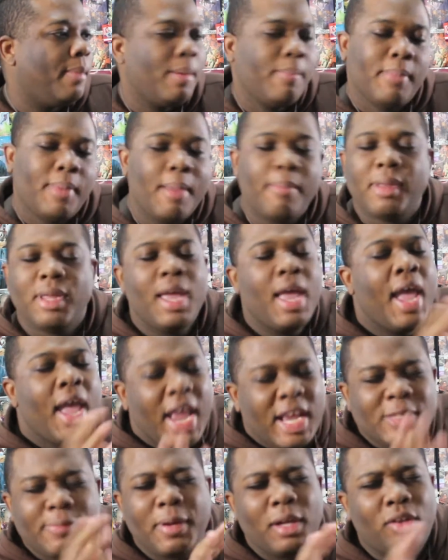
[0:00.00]
Maybe, maybe
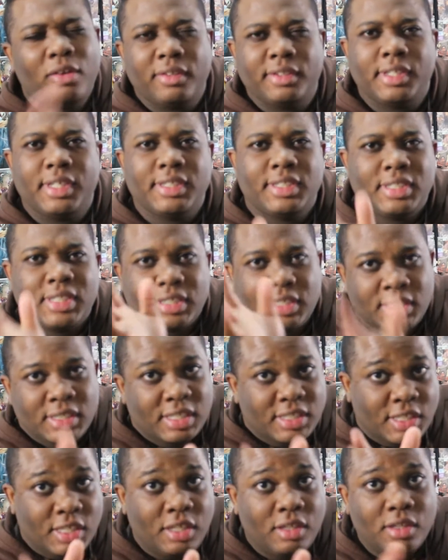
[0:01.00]
it's been a long time since, since
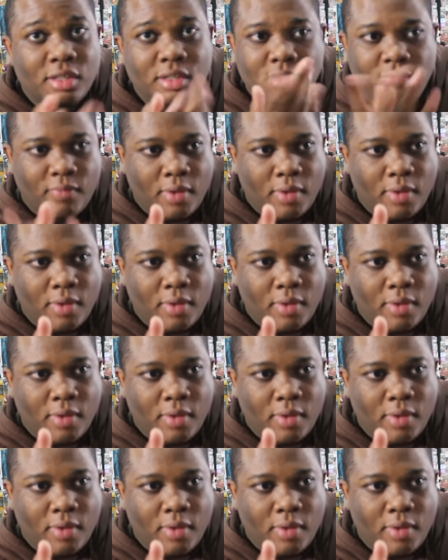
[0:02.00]
I've seen